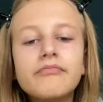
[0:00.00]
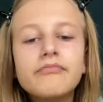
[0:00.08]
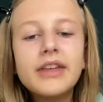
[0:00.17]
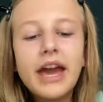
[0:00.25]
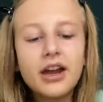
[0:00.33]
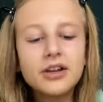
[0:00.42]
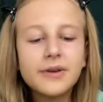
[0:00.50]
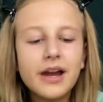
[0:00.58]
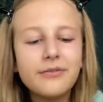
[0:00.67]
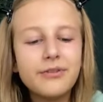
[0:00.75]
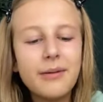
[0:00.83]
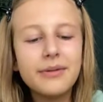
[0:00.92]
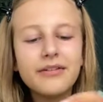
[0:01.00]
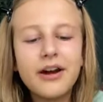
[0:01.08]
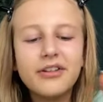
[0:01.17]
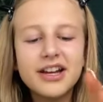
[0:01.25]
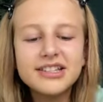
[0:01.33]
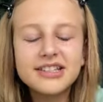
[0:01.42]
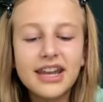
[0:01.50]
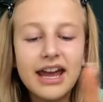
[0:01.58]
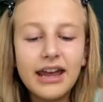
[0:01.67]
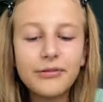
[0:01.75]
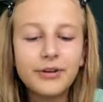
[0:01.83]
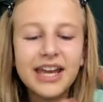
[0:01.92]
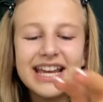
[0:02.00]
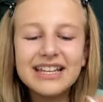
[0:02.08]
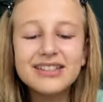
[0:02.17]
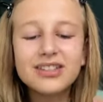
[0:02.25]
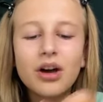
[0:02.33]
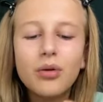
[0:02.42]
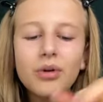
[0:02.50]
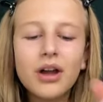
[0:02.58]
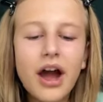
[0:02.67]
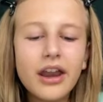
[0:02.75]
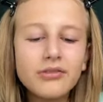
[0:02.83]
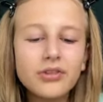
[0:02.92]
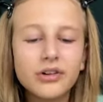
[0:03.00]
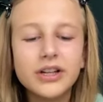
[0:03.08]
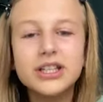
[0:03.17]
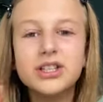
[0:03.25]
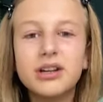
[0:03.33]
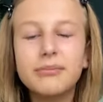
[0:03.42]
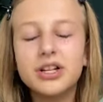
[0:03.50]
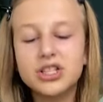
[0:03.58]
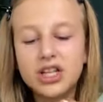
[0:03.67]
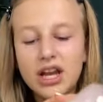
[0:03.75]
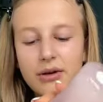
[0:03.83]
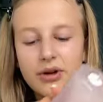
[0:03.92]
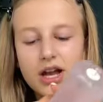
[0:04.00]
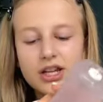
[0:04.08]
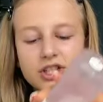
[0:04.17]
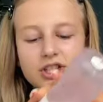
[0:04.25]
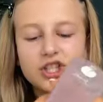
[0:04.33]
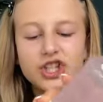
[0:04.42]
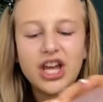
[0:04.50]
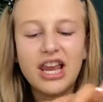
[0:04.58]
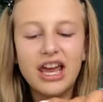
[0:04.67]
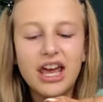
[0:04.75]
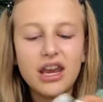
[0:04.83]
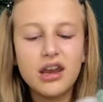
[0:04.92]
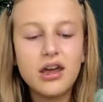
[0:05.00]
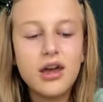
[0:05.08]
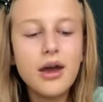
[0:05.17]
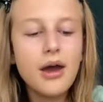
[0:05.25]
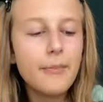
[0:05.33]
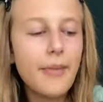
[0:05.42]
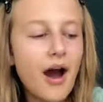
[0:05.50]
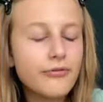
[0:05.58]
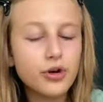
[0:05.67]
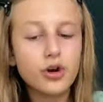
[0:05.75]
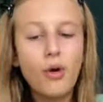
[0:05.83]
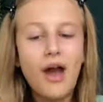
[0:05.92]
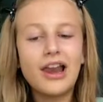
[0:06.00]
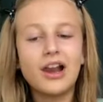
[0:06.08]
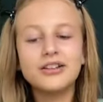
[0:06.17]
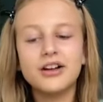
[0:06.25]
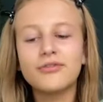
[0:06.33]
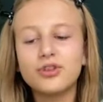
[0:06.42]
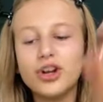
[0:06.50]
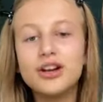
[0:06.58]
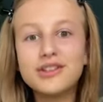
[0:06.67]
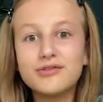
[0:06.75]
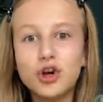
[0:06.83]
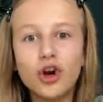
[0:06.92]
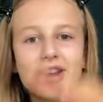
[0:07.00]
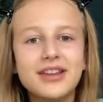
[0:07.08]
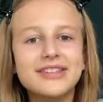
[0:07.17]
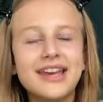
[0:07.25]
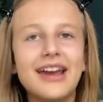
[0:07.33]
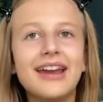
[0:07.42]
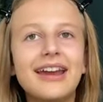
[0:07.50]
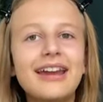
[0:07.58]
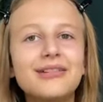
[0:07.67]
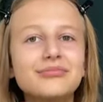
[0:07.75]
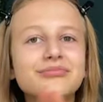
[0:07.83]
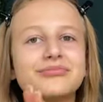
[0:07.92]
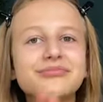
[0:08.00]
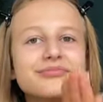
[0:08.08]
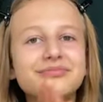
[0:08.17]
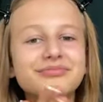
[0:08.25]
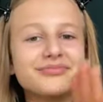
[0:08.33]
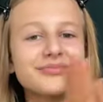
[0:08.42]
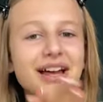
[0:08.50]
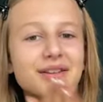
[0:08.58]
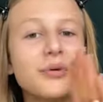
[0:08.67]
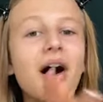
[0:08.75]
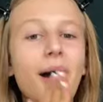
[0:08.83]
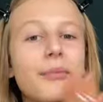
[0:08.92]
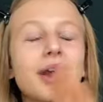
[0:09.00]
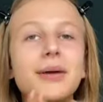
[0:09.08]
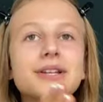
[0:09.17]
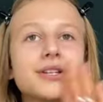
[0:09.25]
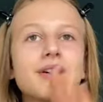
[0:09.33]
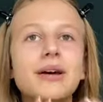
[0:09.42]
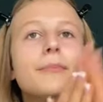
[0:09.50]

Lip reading: because we had family around yesterday for Easter, we're kind of not really doing much today. We're kind of just chilling, but I've got loads of chocolate to eat. That's what I'm gonna be doing.